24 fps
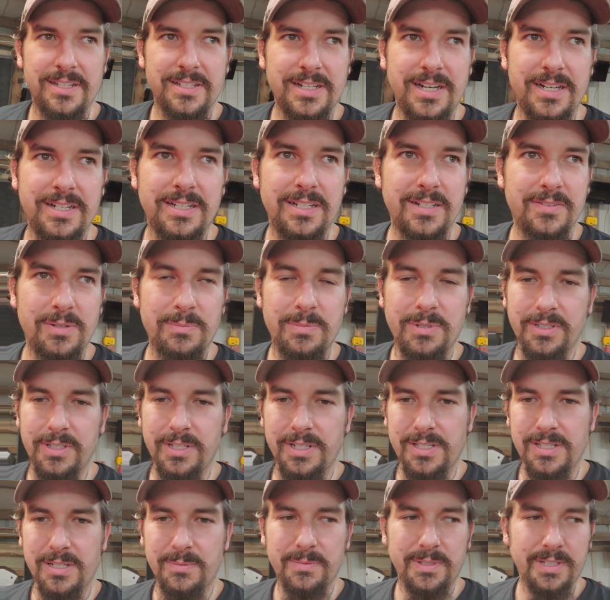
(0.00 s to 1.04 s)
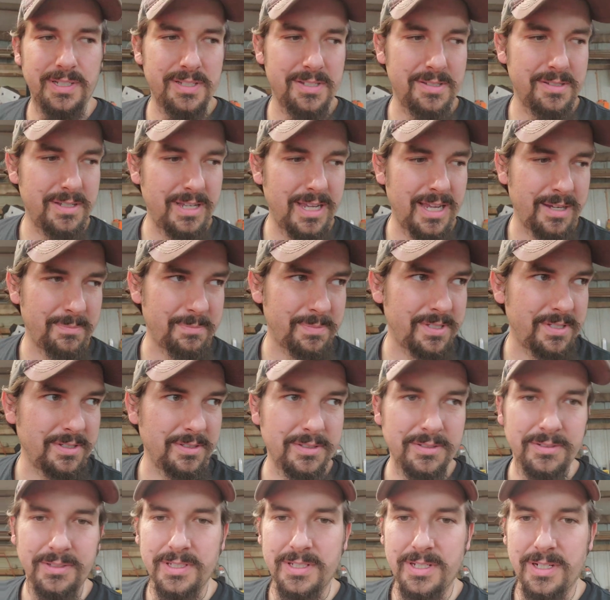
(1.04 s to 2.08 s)
idea of rebuilding something is
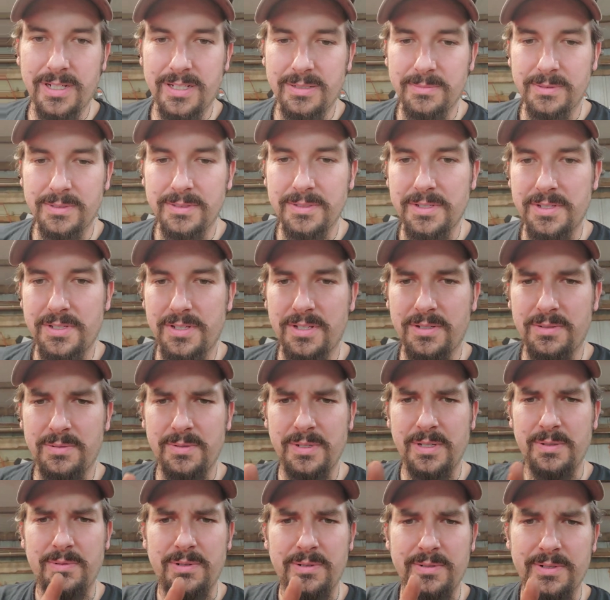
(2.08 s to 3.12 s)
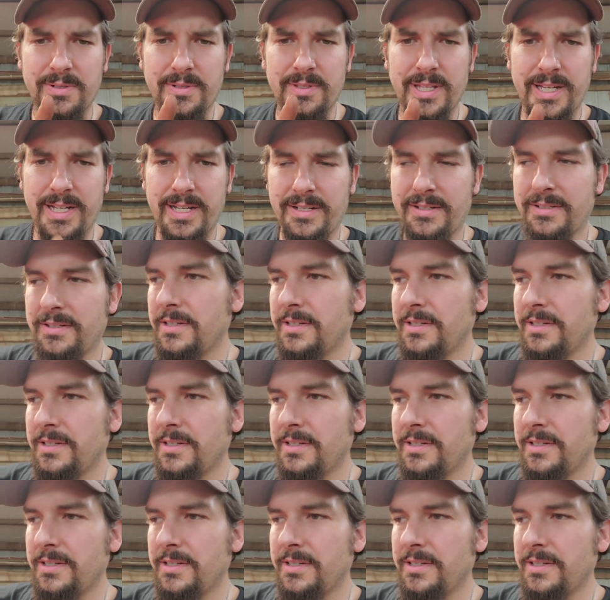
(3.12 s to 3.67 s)
absolutely terrible, so we won't do that.